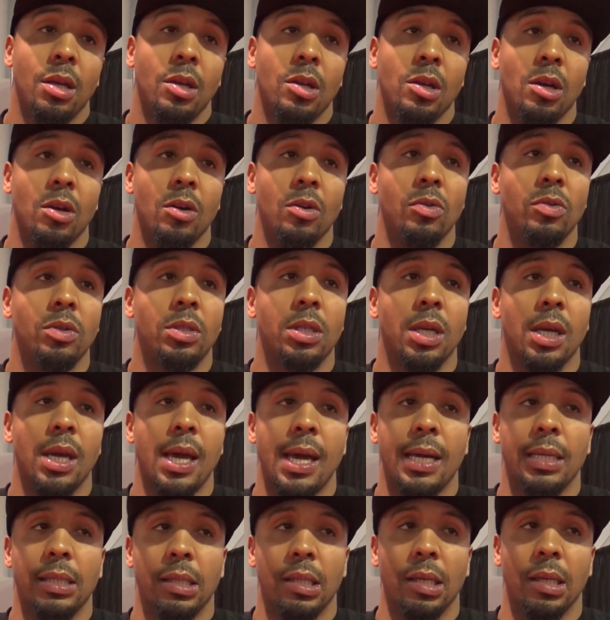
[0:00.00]
you know, Usyk
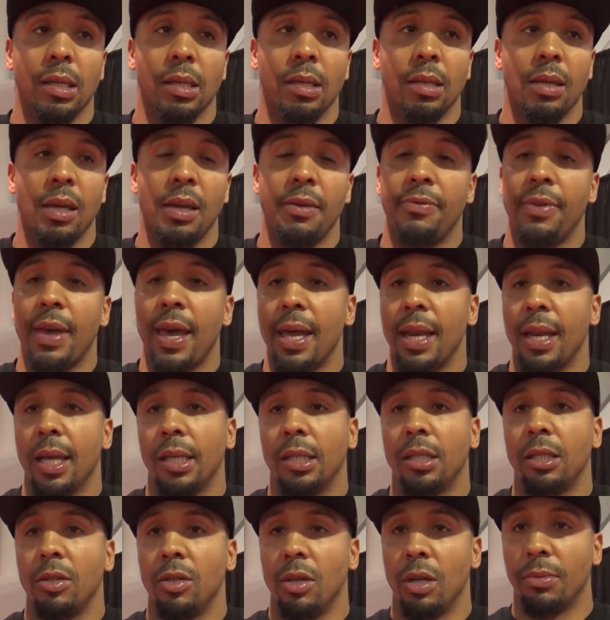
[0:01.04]
has the advantage.
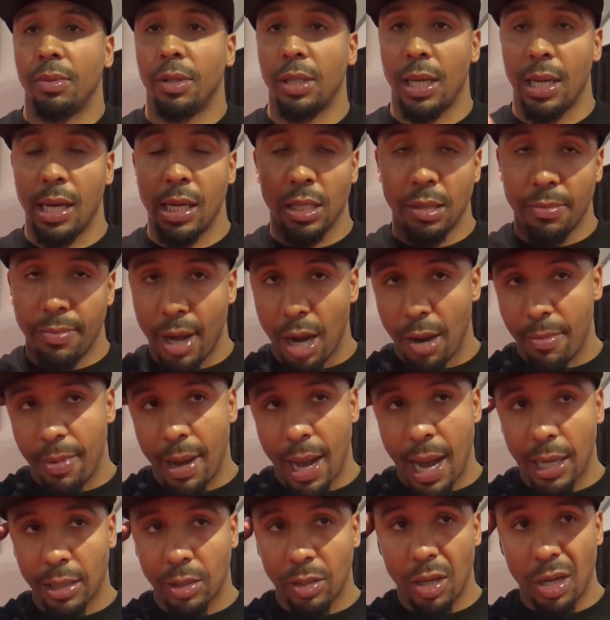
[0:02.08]
You know what I'm saying? He's a better
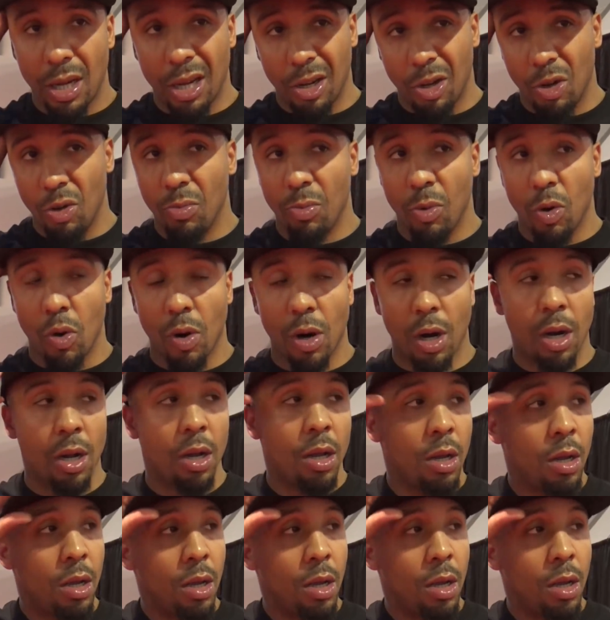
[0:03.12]
boxer. He could do more.